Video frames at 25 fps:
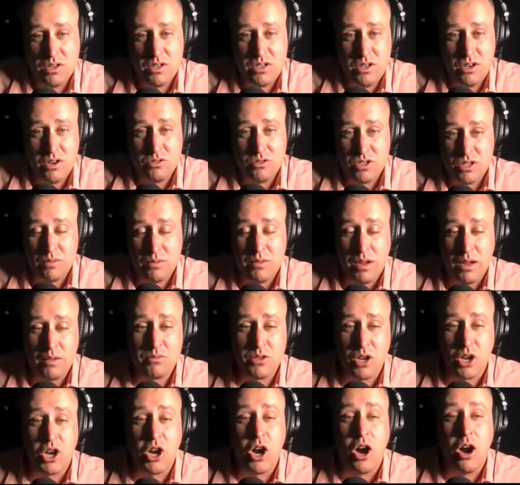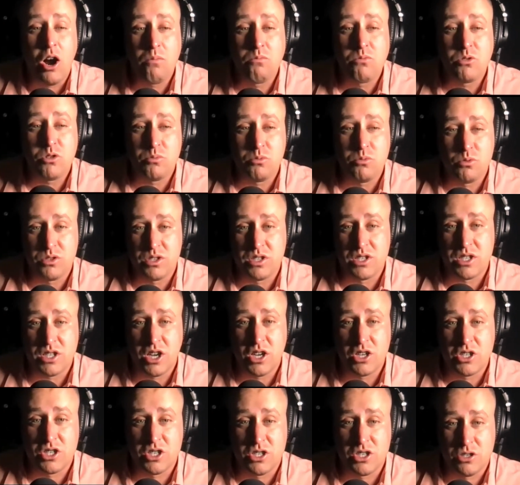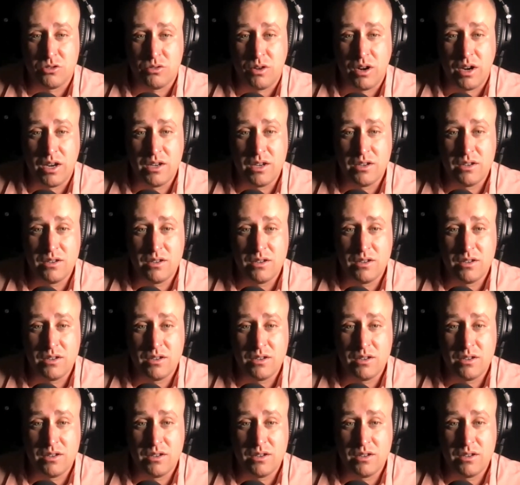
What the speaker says: sometimes uncomfortable discussions, right?